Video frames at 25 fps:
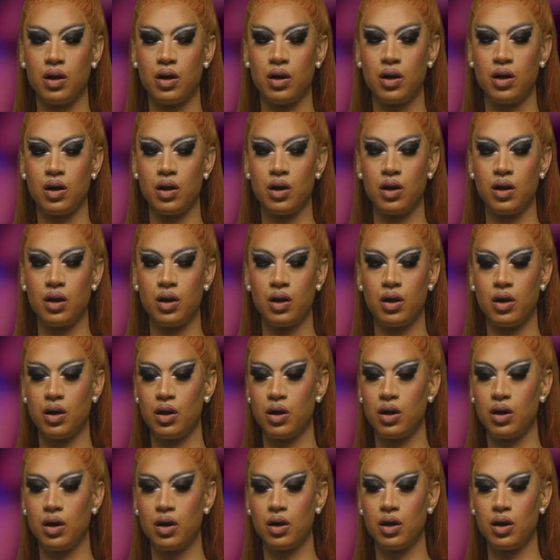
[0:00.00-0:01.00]

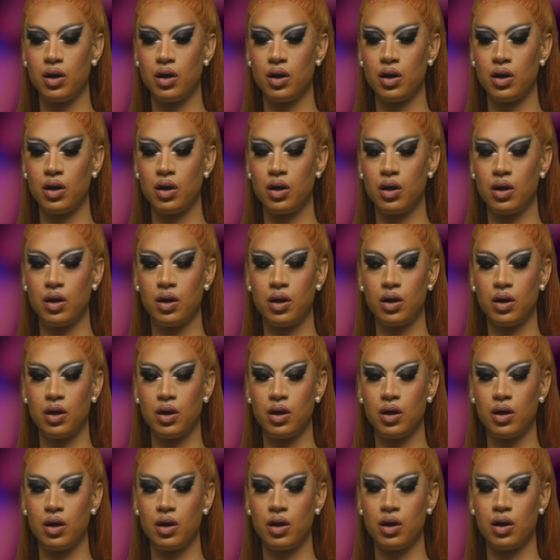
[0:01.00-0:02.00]

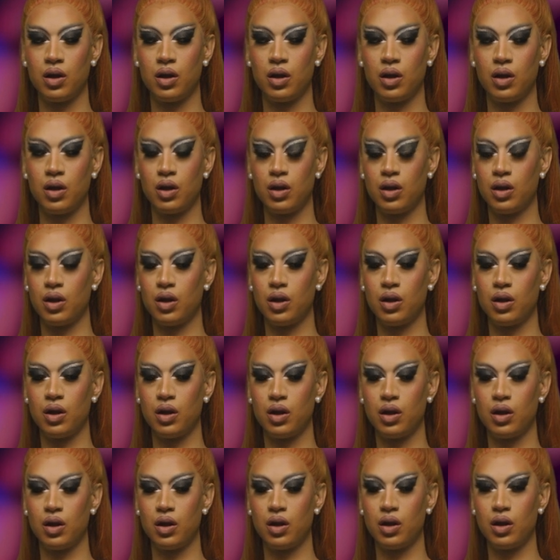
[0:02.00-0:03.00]

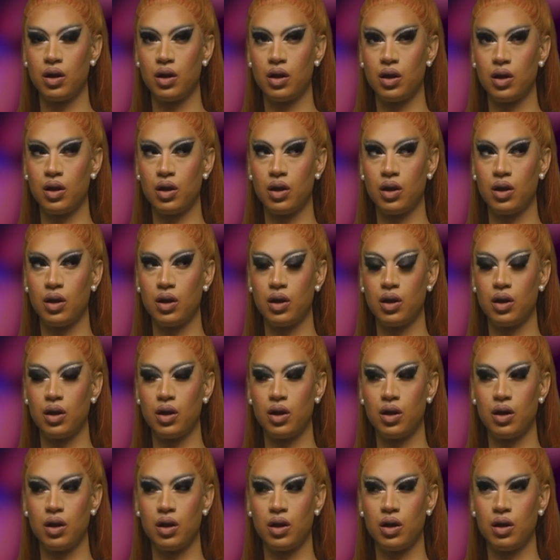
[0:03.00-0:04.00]

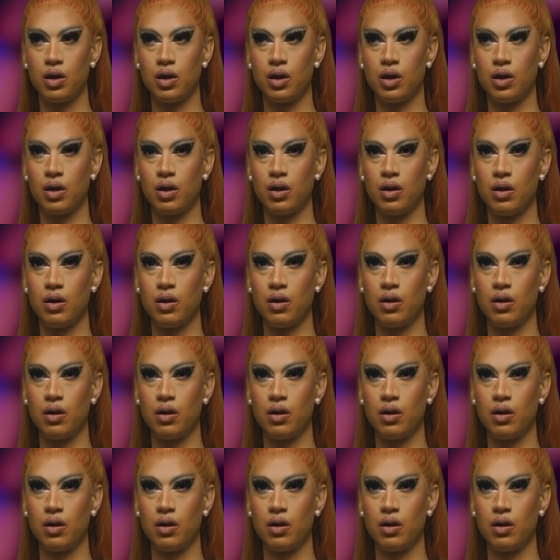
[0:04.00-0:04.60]
(not speaking)